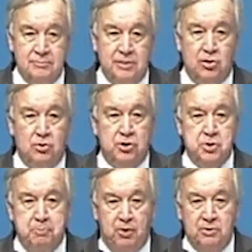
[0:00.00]
They
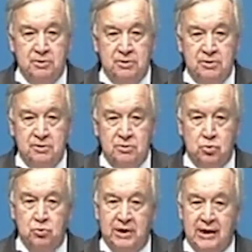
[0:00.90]
correspond
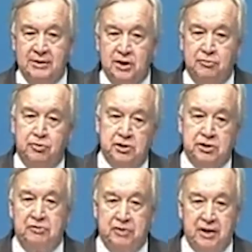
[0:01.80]
to
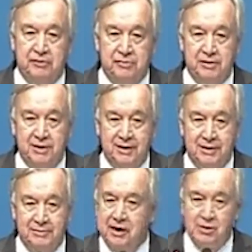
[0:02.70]
1945.
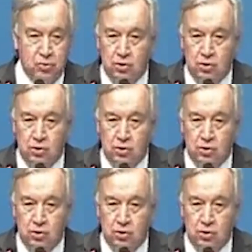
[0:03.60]
They do